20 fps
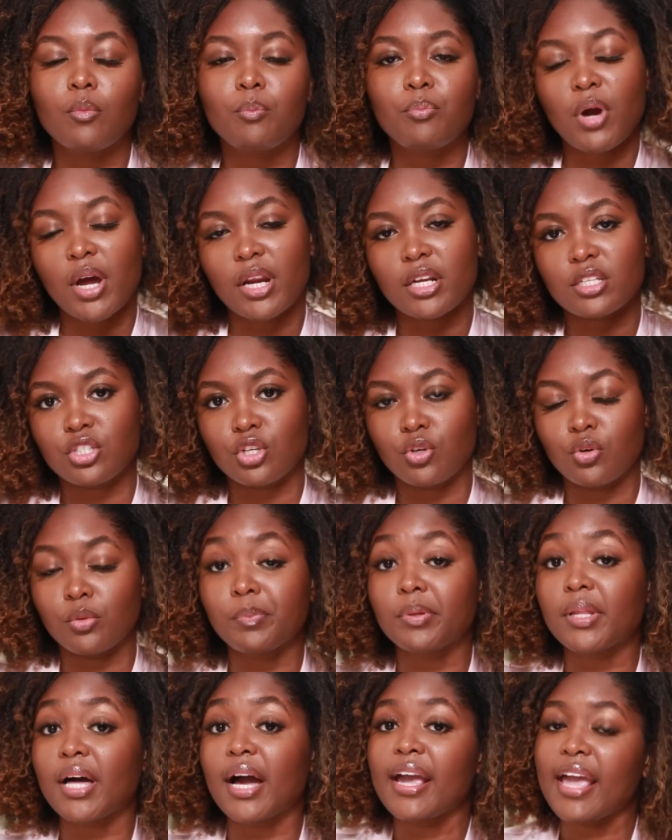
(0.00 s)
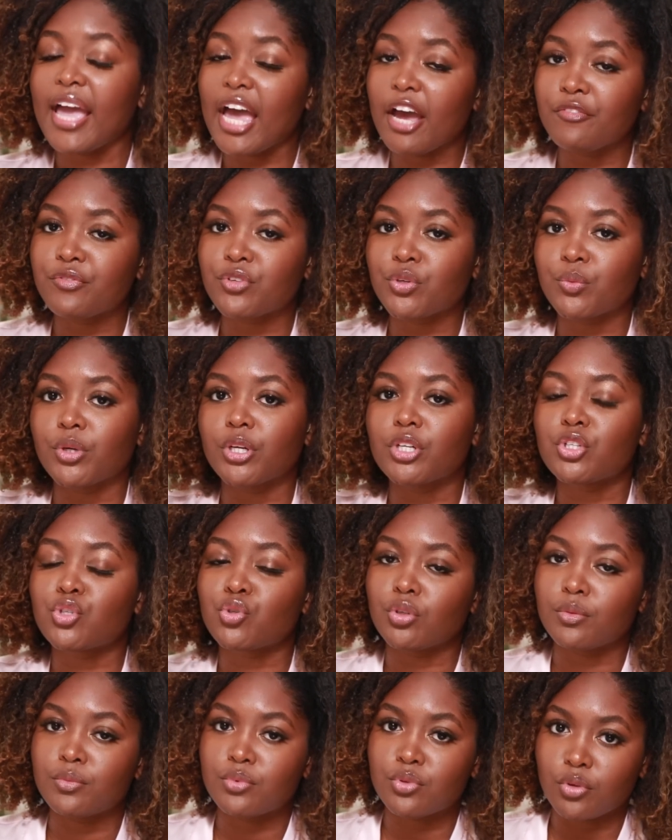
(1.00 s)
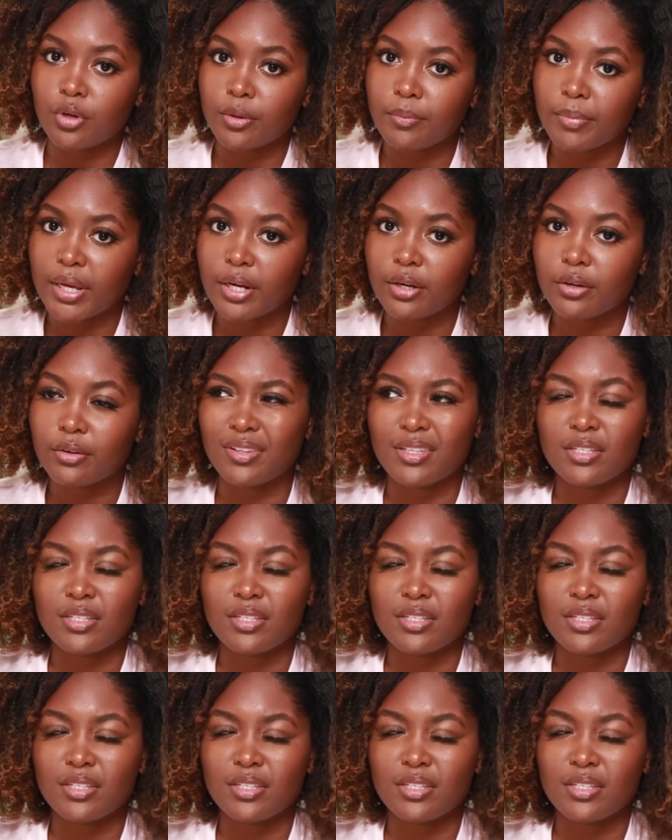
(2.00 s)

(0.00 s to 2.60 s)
products that you apply afterward to absorb better.